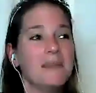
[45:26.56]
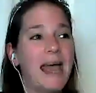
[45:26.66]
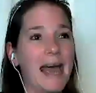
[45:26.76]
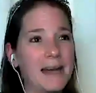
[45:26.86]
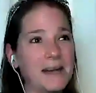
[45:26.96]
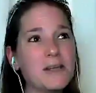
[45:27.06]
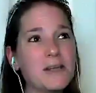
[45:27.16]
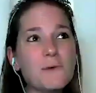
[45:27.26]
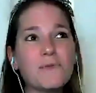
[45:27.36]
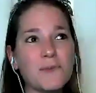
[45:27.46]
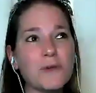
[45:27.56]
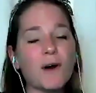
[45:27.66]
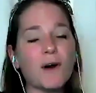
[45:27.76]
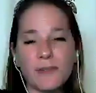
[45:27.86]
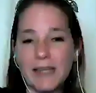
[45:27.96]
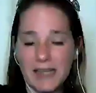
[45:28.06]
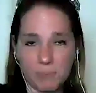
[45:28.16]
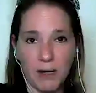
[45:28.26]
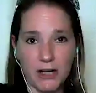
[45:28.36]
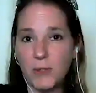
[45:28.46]
And you've, you've heard the
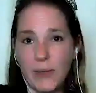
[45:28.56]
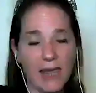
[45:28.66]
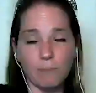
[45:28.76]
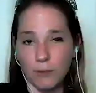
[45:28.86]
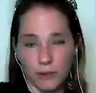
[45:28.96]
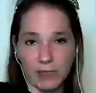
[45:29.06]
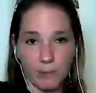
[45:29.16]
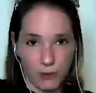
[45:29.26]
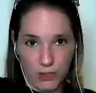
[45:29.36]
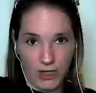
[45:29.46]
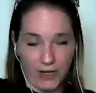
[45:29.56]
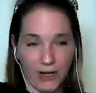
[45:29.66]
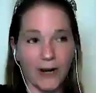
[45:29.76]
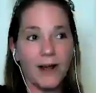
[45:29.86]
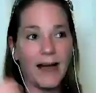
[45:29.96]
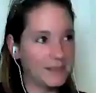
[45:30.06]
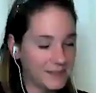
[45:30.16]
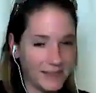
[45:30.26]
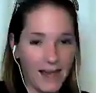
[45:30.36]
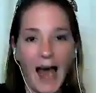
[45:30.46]
expression, you can't bullshit a bullshitter.
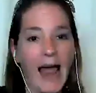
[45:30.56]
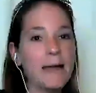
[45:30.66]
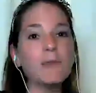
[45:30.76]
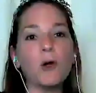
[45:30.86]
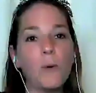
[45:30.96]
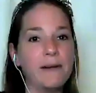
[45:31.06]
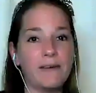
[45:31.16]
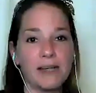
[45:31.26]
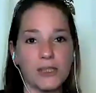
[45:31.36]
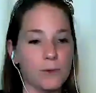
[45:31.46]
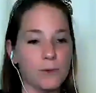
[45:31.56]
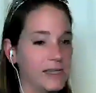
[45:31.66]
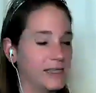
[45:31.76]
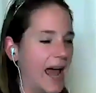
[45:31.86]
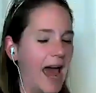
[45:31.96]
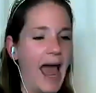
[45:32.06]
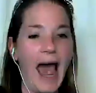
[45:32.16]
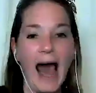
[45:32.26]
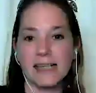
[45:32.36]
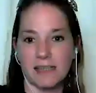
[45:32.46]
I am the queen of excuses.
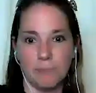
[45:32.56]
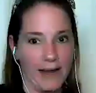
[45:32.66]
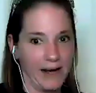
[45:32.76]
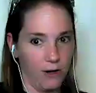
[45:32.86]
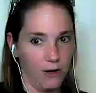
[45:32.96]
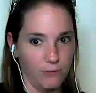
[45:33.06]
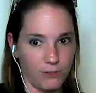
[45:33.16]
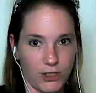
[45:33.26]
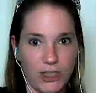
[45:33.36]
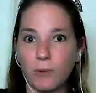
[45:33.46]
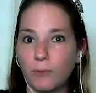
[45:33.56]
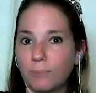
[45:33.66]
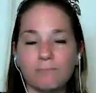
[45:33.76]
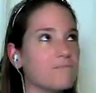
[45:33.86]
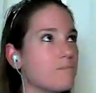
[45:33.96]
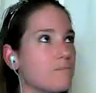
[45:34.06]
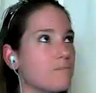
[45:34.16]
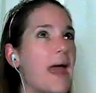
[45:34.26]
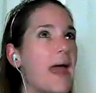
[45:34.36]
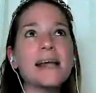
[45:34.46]
Ask my coach. She will,
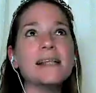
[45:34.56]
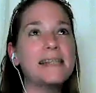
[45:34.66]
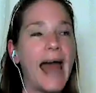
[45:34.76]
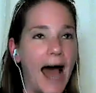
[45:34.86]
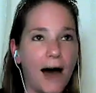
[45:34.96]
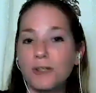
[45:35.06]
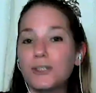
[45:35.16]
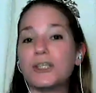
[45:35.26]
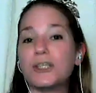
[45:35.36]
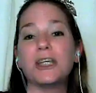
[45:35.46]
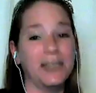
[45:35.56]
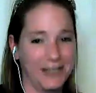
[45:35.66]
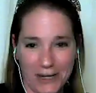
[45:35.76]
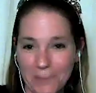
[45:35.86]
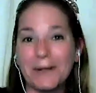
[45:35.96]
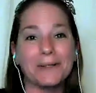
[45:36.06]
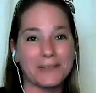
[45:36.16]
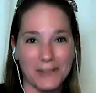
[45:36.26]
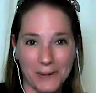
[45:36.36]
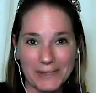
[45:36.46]
hands down, she will
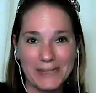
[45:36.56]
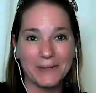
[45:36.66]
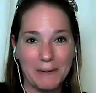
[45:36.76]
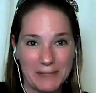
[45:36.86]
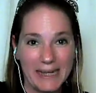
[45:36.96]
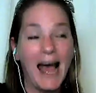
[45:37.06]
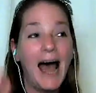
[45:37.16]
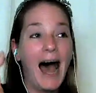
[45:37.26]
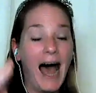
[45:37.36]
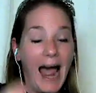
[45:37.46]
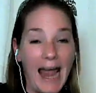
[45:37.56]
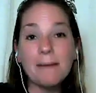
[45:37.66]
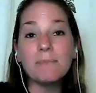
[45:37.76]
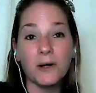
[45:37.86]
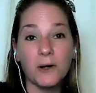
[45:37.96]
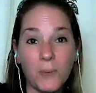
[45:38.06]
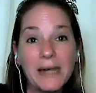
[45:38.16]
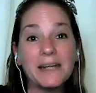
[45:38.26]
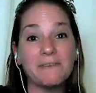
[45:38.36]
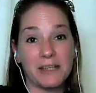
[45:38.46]
totally agree with it. I am the
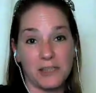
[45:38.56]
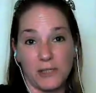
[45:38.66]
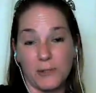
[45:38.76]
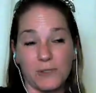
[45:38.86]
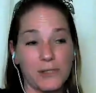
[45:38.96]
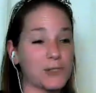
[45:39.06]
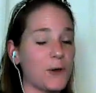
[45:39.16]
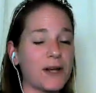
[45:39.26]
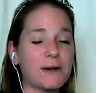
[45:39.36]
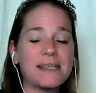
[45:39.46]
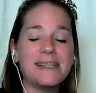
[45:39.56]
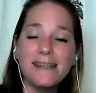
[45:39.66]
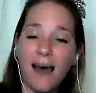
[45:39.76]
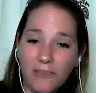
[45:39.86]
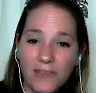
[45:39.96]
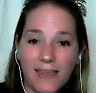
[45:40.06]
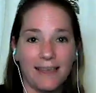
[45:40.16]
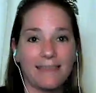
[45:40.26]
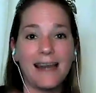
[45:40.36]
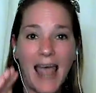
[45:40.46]
queen of excuses. So there is
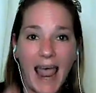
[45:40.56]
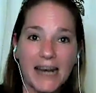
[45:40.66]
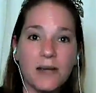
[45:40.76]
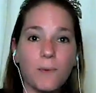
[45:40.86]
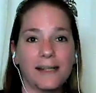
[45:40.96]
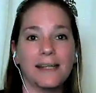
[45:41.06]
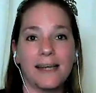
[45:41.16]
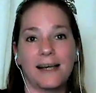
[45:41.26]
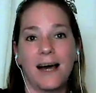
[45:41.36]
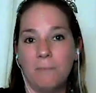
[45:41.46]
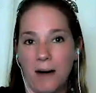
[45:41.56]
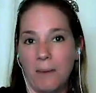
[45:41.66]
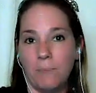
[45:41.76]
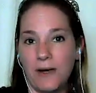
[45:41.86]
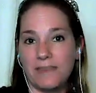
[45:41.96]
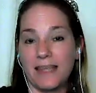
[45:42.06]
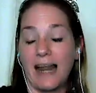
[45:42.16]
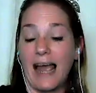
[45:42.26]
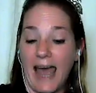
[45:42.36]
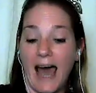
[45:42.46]
nothing that anyone can come up with that
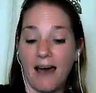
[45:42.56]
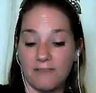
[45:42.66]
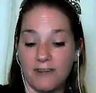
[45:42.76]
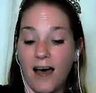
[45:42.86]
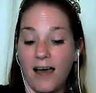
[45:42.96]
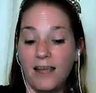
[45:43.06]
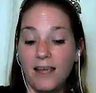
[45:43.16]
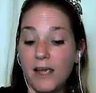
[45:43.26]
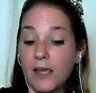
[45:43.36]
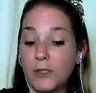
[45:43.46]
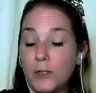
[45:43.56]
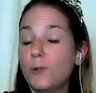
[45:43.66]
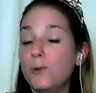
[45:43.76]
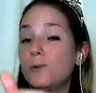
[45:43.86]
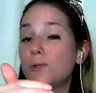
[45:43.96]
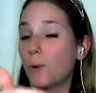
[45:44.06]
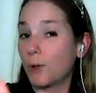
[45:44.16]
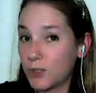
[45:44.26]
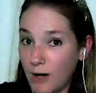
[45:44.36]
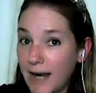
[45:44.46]
I have not used
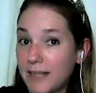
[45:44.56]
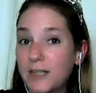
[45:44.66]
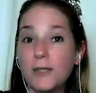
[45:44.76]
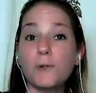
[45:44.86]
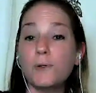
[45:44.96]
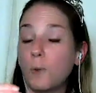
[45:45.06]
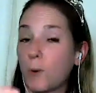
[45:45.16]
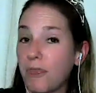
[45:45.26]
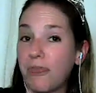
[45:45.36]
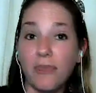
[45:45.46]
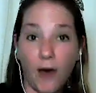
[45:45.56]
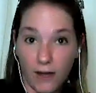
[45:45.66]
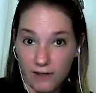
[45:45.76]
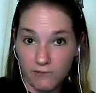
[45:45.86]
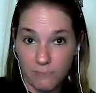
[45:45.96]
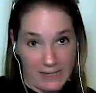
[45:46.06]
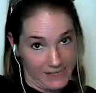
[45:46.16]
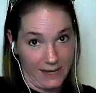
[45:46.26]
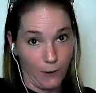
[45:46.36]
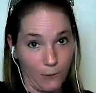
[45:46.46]
or tried to use or thought of
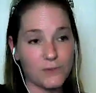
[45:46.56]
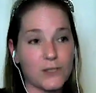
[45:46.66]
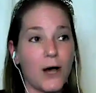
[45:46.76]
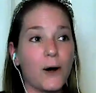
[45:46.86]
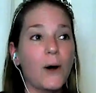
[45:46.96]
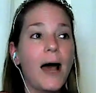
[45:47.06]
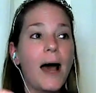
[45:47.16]
myself. So